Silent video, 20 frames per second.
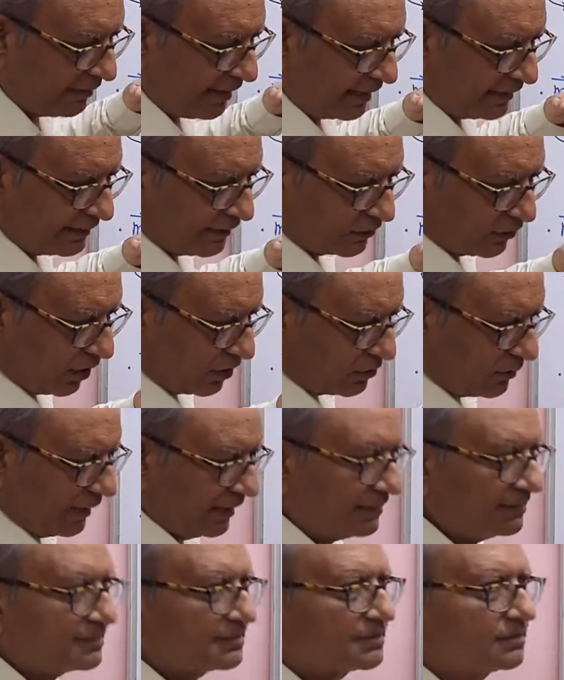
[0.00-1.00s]

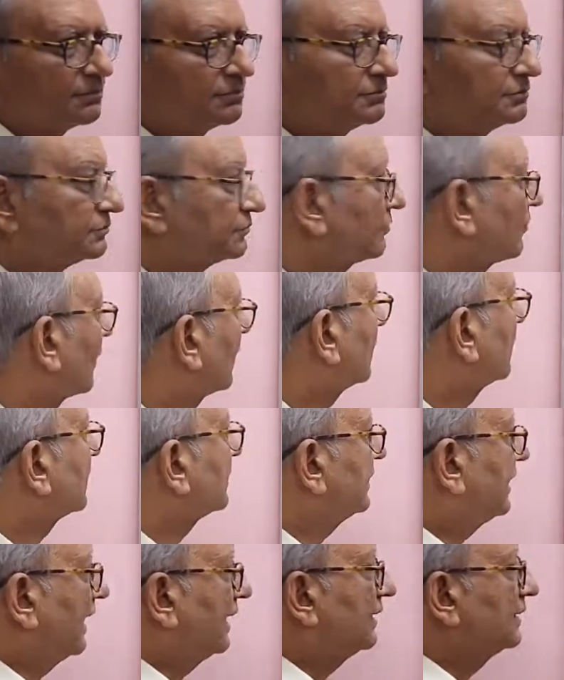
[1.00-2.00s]
anticlockwise.
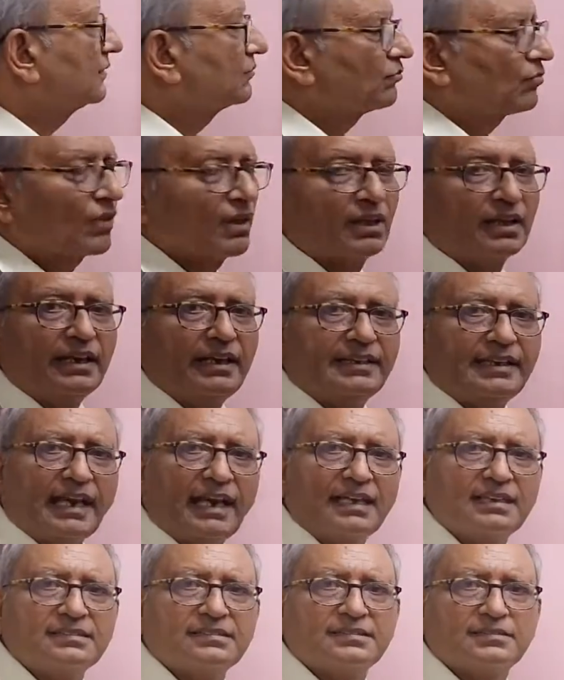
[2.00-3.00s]
Then it
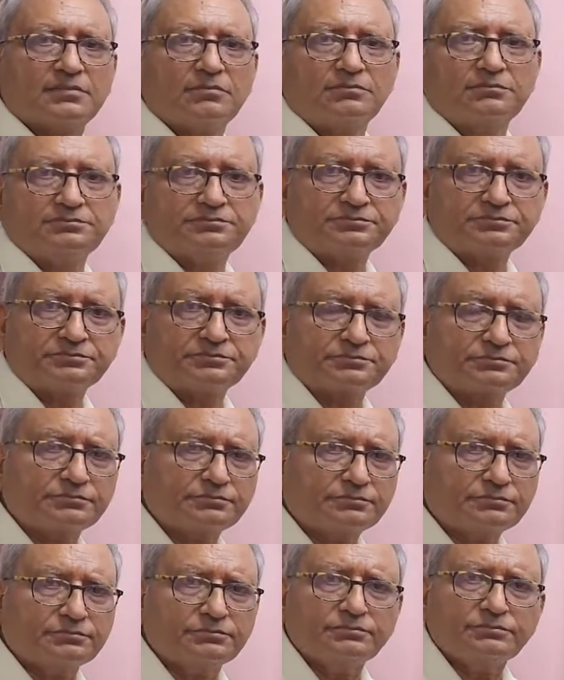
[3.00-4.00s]
has
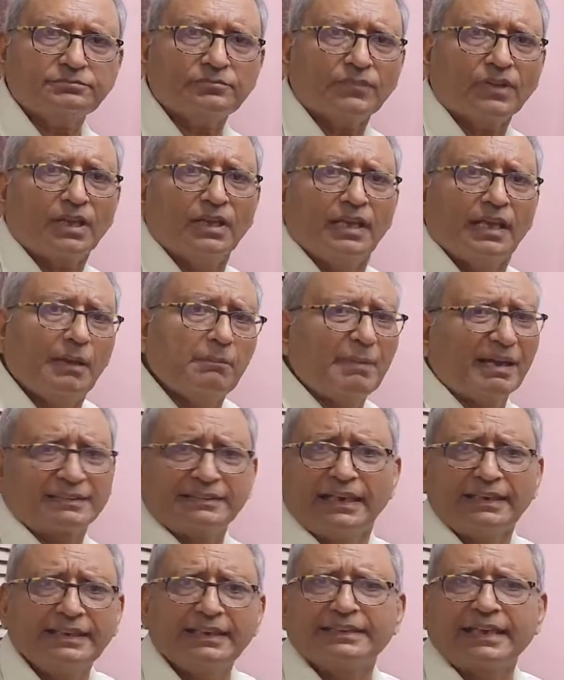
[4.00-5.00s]
a
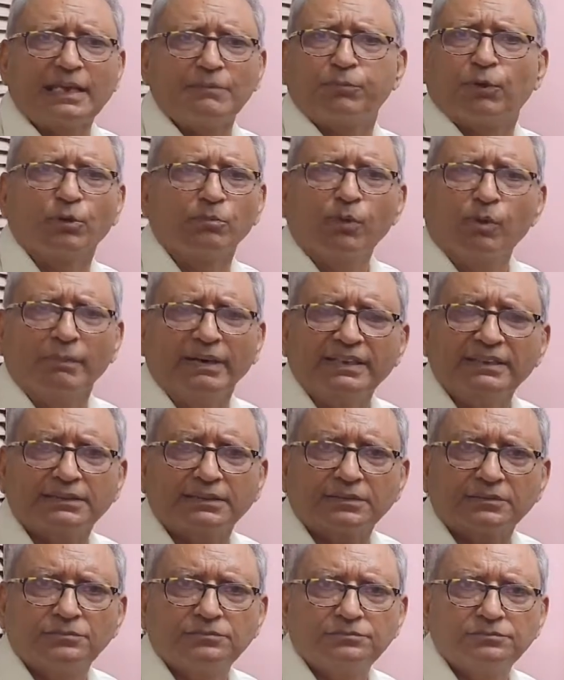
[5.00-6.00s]
magnetic dipole moment,
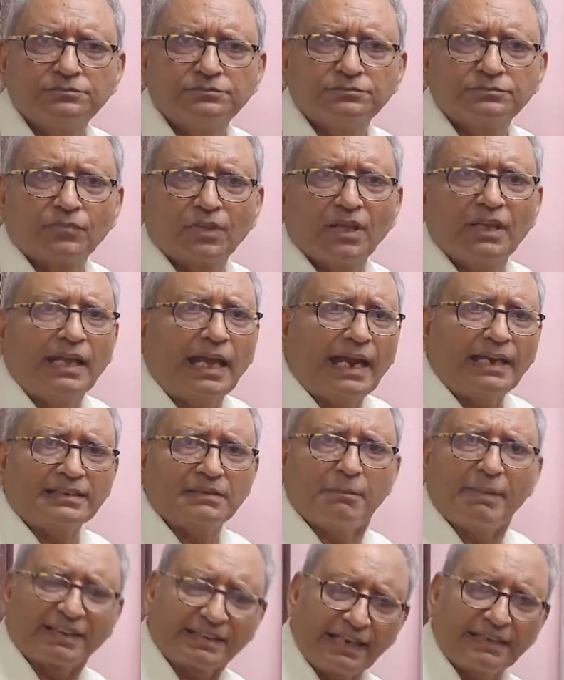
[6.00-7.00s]
and the
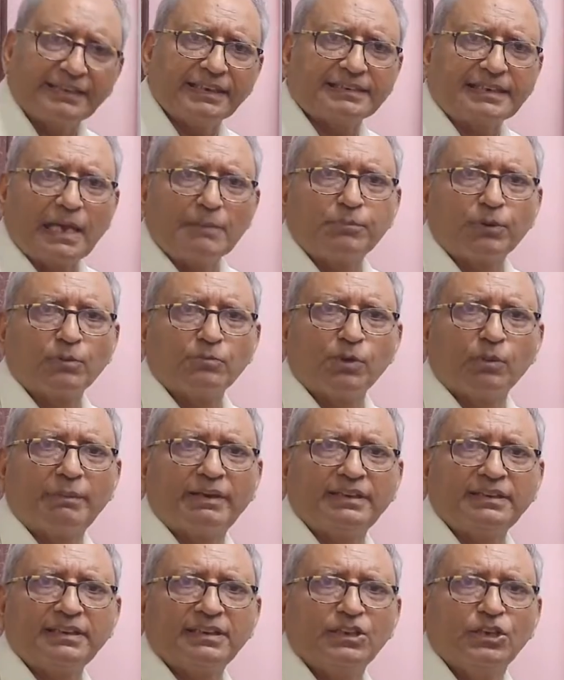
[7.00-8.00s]
magnetic dipole
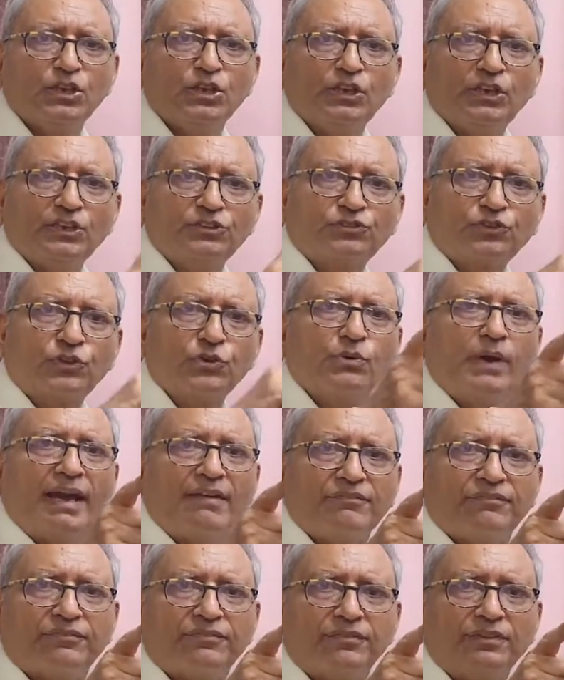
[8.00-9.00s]
moment is QF
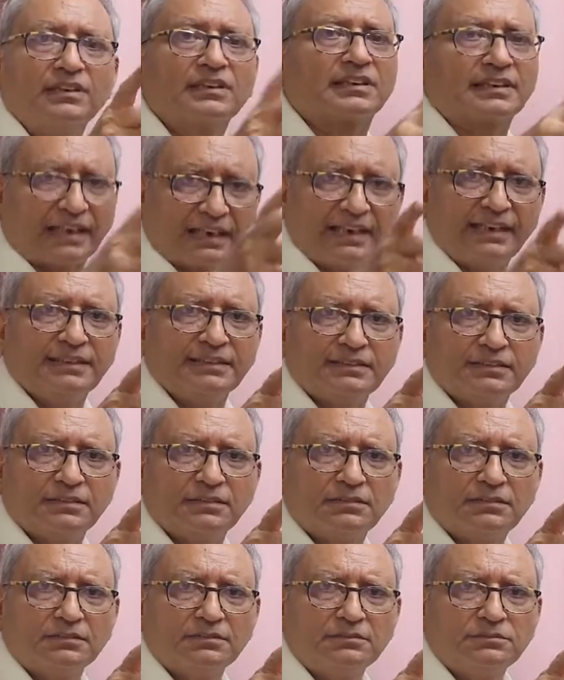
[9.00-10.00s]
current
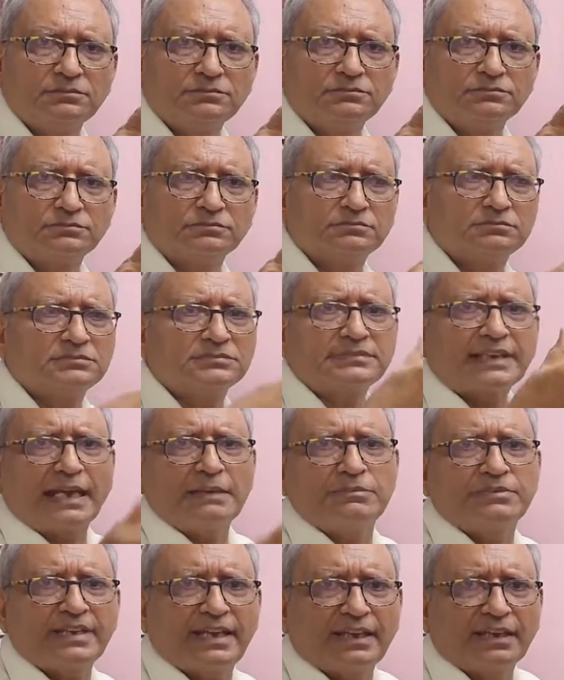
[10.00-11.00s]

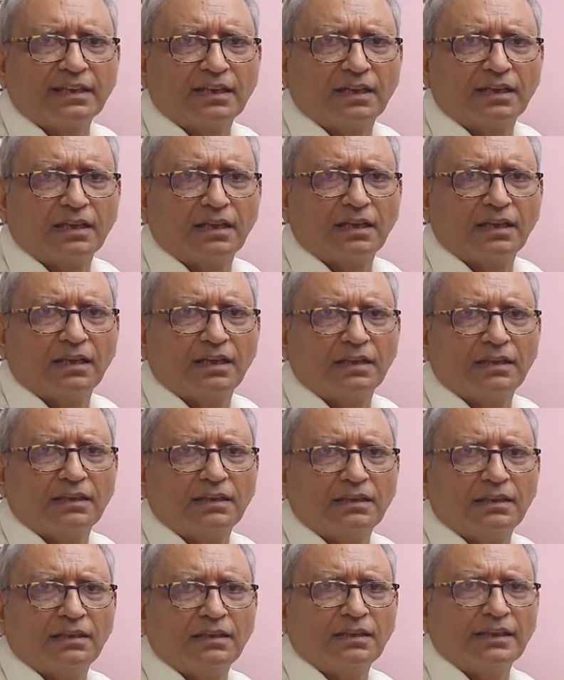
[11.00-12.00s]
times A.
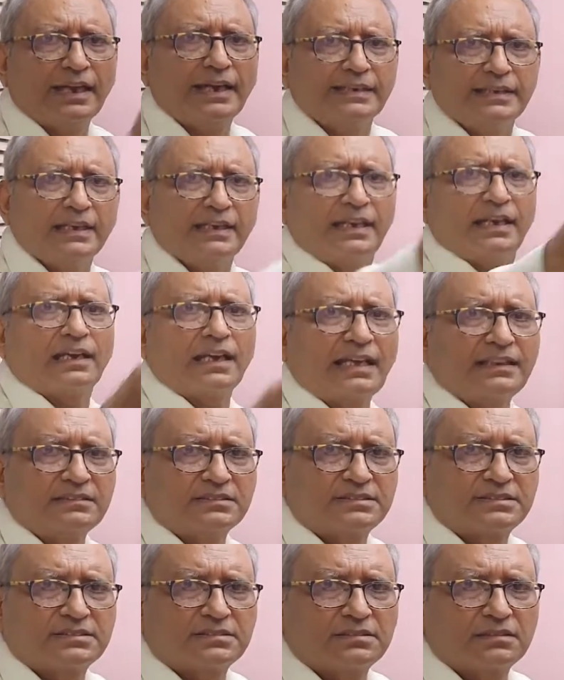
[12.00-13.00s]
Indian
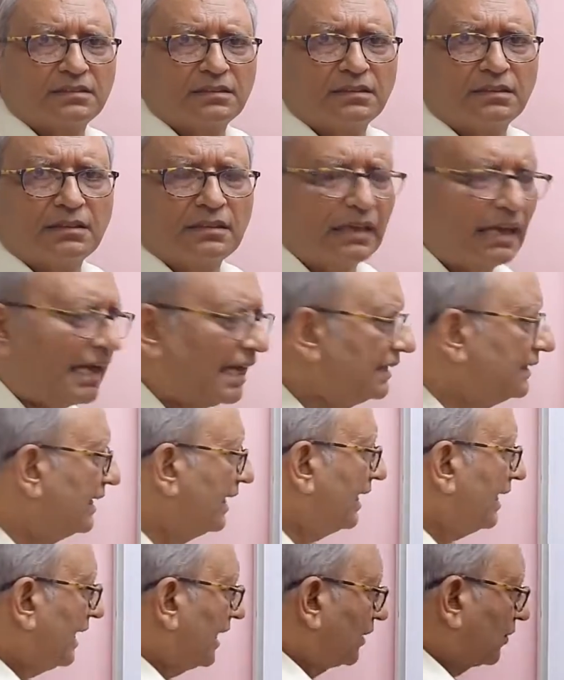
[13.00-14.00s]
Airlines,
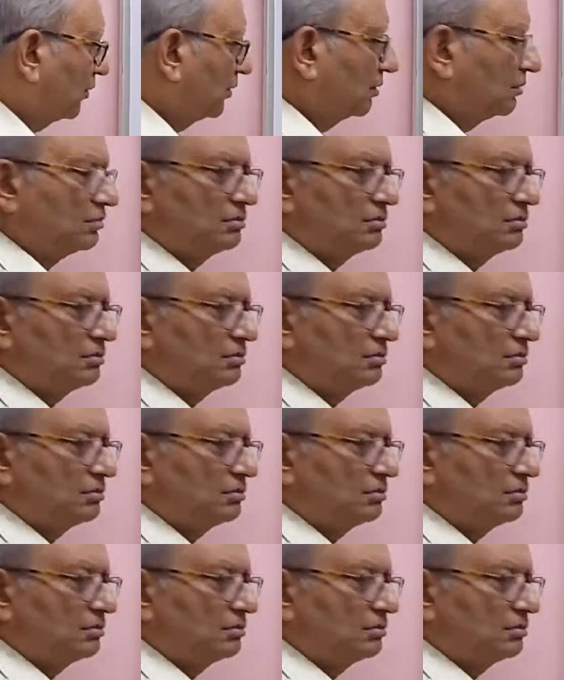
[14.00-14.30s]
IA arrow.